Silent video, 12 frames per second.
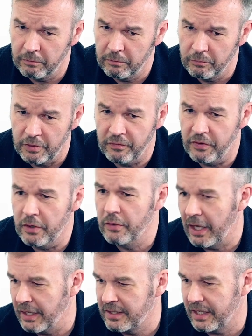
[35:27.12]
review
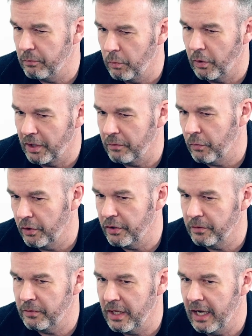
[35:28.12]
that and say what
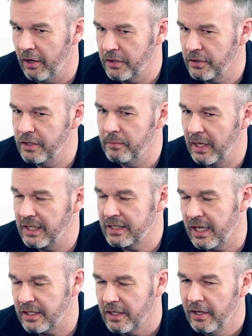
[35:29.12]
the AI has done, it makes
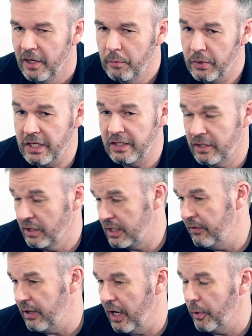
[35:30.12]
sense. But it does
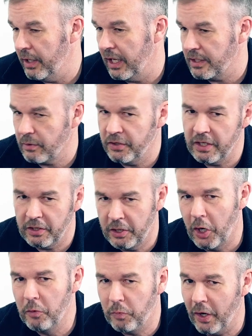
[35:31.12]
give you a helping hand. So I think
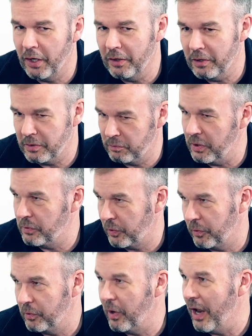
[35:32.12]
Copilot is
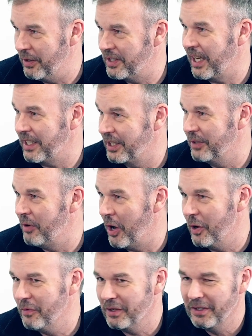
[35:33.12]
probably where it's at the moment.